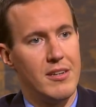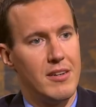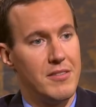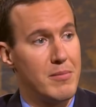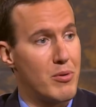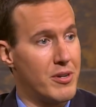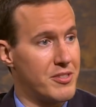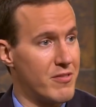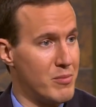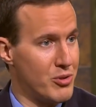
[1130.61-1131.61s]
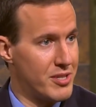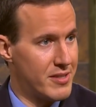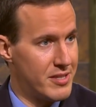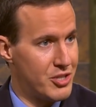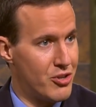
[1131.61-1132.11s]
uh, the importance of music
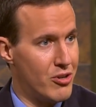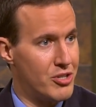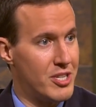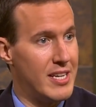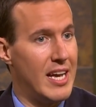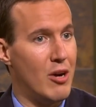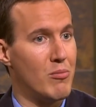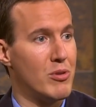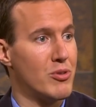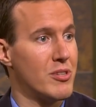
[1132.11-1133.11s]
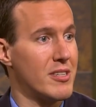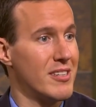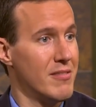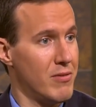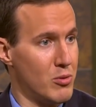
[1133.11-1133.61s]
in the church and how music
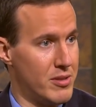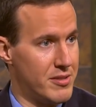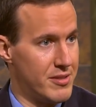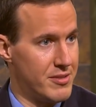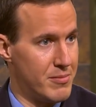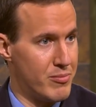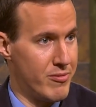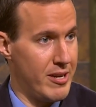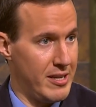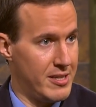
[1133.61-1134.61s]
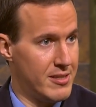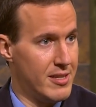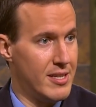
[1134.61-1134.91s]
influences the brain